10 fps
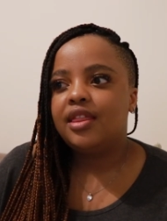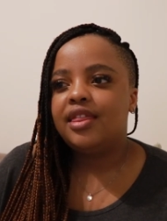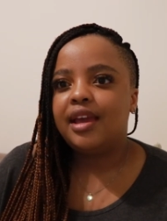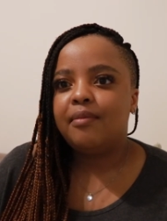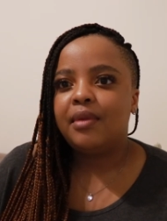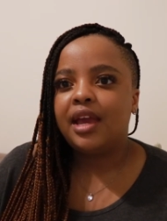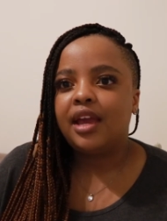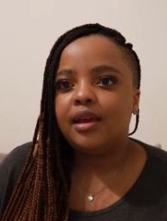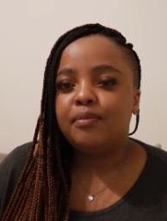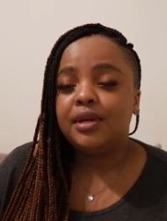they
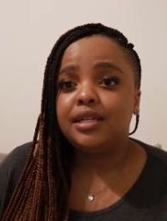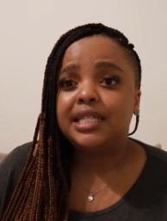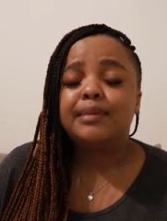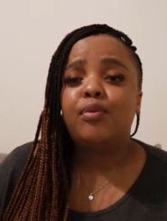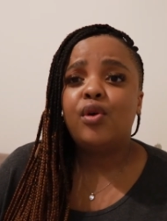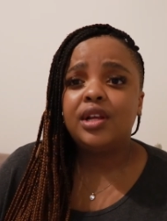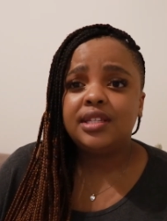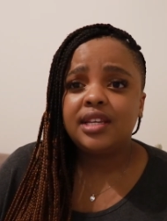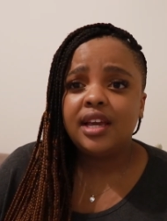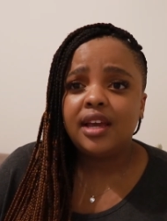may be
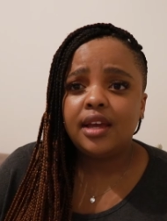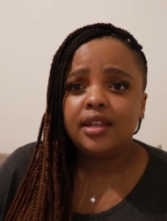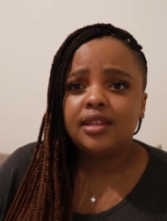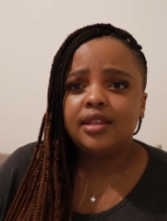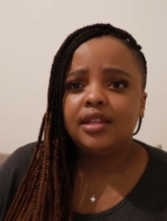disappointing,